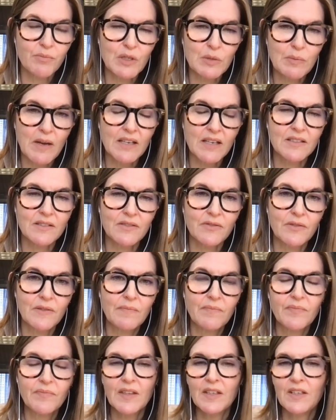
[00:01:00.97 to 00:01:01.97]
perspective.
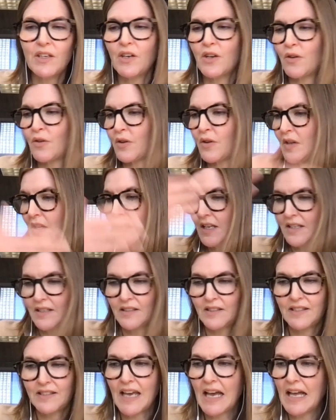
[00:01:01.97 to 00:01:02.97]
You know,
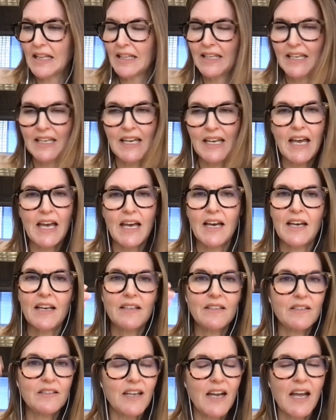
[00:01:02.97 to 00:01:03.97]
Sally
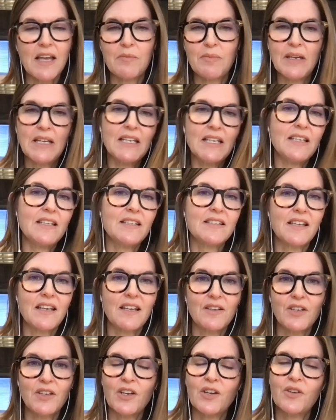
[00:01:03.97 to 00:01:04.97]
has diabetes
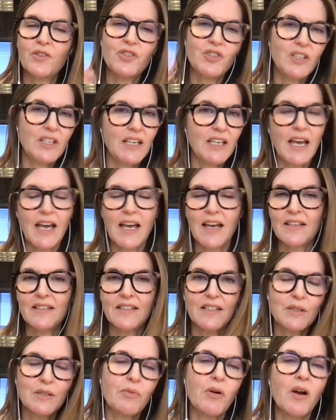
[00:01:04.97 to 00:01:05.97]
and, she has
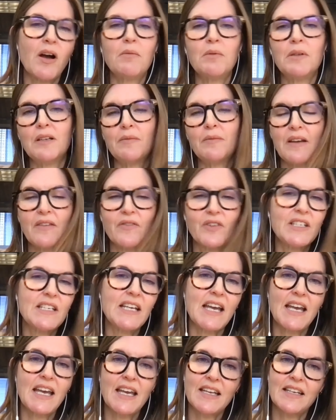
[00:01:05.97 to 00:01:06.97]
this problem every
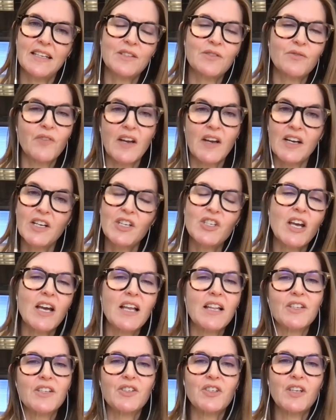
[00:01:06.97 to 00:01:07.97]
day and it's very
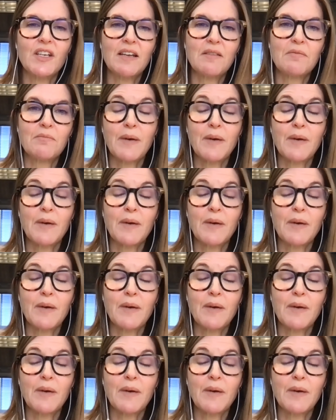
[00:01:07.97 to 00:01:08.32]
challenging.